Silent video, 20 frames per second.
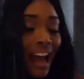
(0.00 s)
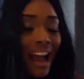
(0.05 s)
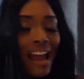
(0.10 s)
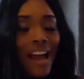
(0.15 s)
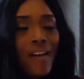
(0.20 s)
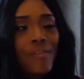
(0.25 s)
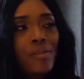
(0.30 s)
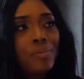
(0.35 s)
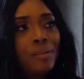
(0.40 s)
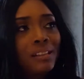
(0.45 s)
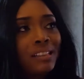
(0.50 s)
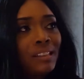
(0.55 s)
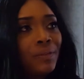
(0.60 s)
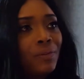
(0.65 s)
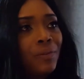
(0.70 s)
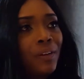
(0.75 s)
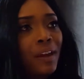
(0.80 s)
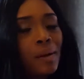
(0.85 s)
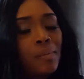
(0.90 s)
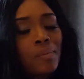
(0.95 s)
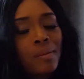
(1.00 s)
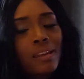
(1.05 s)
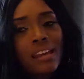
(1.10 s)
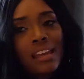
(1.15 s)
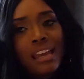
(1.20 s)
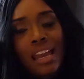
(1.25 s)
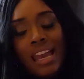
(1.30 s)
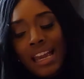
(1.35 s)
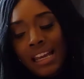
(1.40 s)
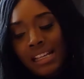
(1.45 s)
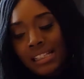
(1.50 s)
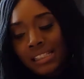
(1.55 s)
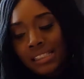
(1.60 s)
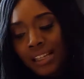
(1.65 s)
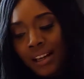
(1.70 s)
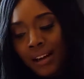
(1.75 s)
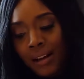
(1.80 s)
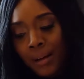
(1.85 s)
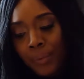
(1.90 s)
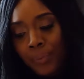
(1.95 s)
I have a blended family,
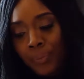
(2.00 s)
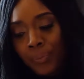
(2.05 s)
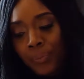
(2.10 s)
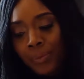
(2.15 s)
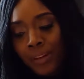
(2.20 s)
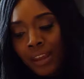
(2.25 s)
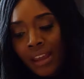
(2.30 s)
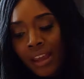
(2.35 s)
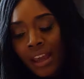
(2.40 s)
and